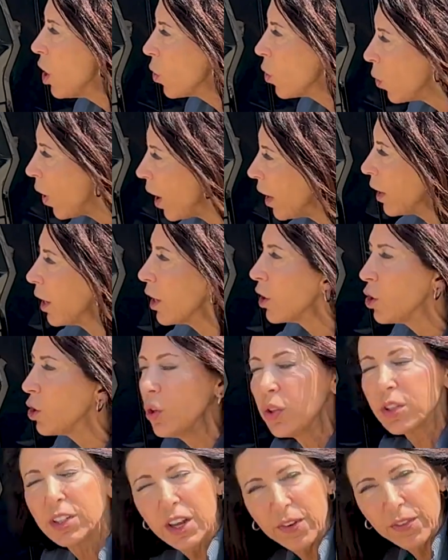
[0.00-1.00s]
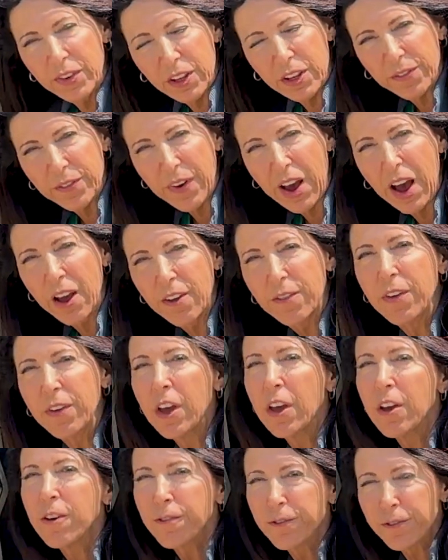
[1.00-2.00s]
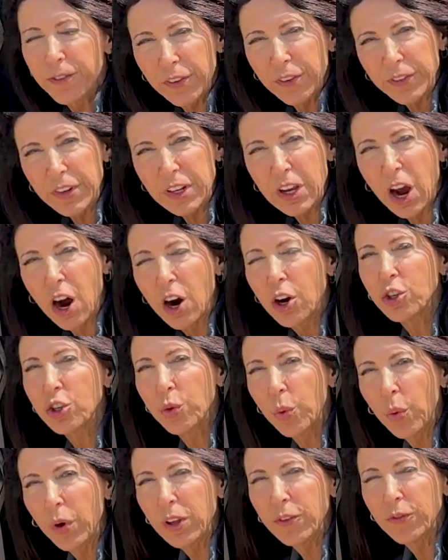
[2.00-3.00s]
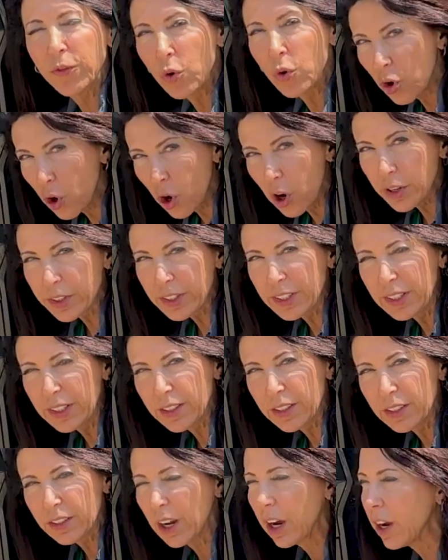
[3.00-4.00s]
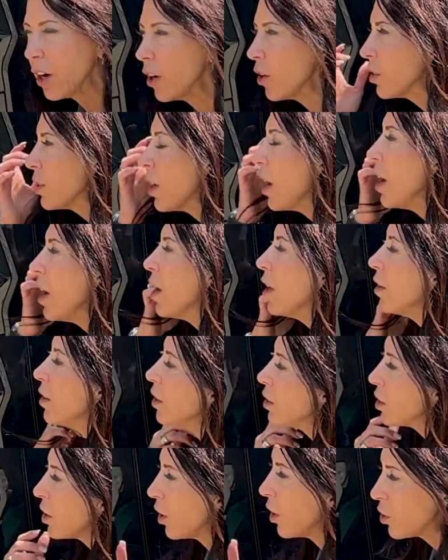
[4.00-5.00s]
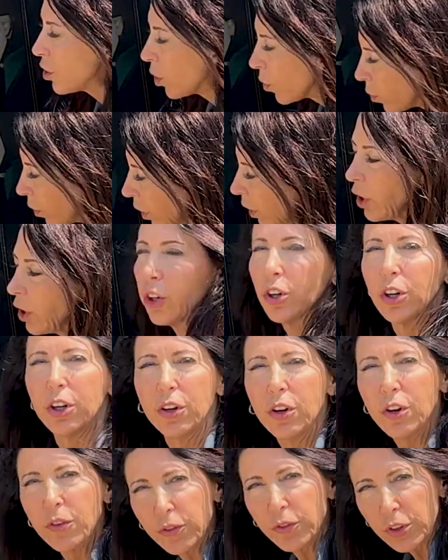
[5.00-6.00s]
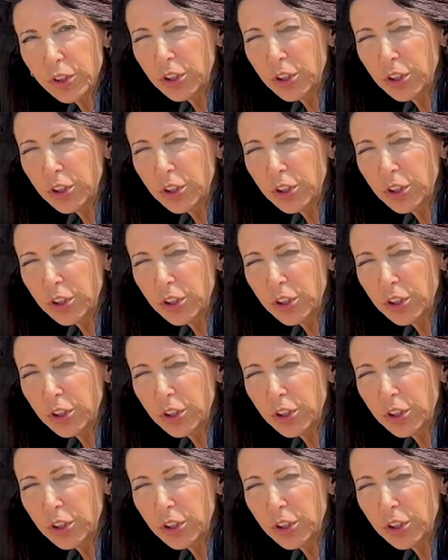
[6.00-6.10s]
riding on 275 50R24 all-season tires. These tires are really good for